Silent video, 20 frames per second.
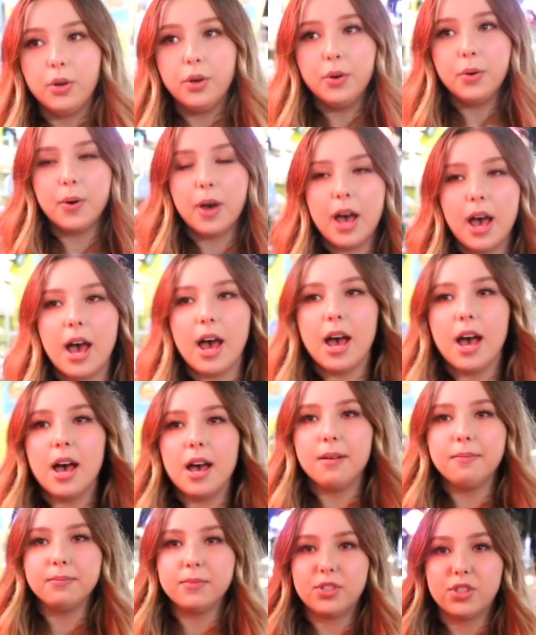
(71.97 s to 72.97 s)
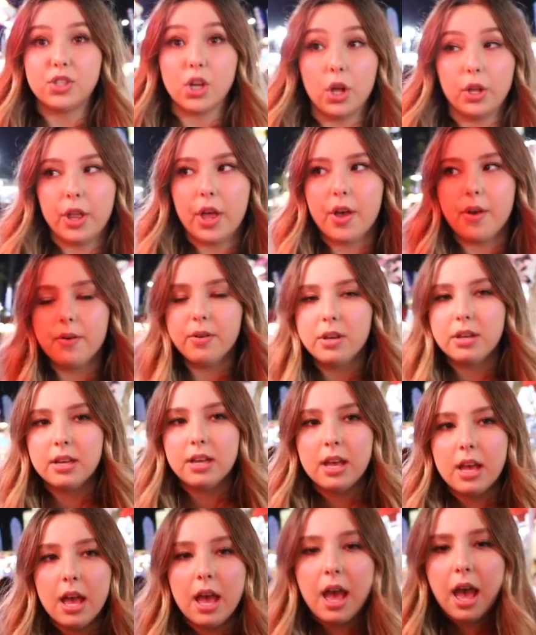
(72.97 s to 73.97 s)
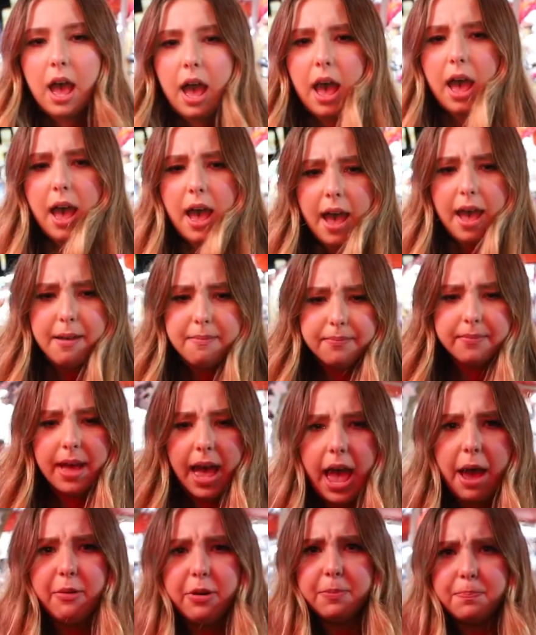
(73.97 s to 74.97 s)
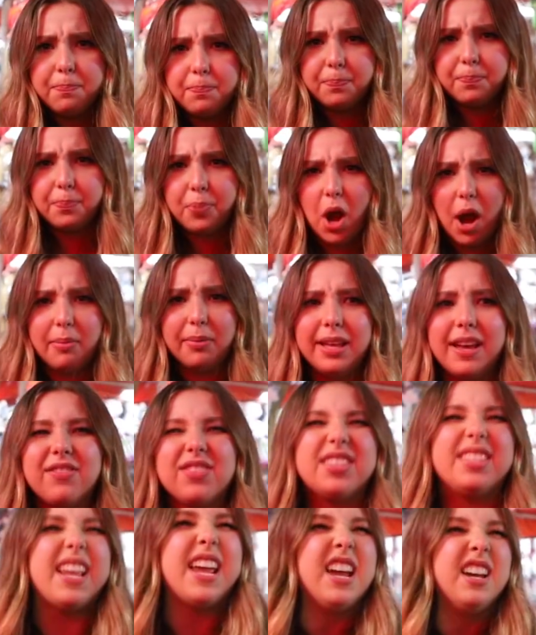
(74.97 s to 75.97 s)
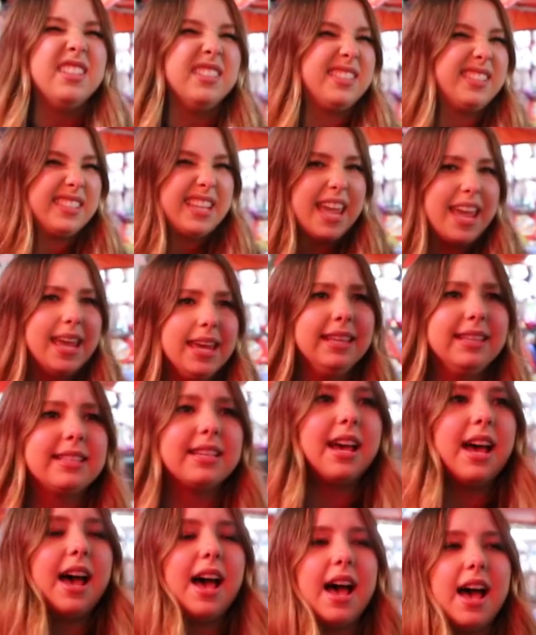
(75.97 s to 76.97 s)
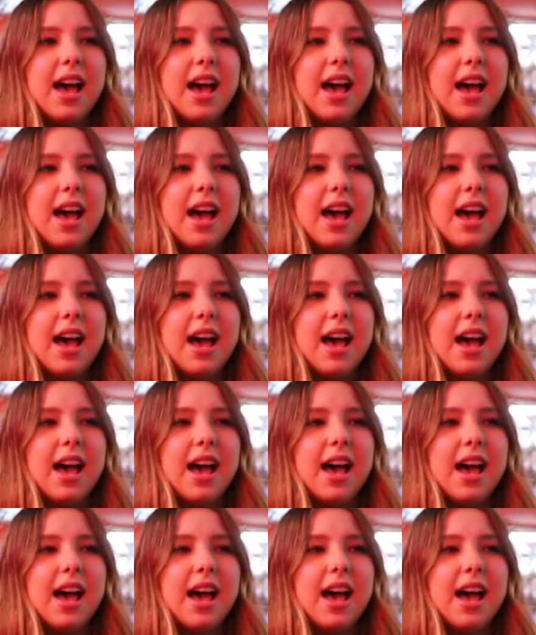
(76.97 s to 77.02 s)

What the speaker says: Ooh, solo. I would probably have to say Unscathed.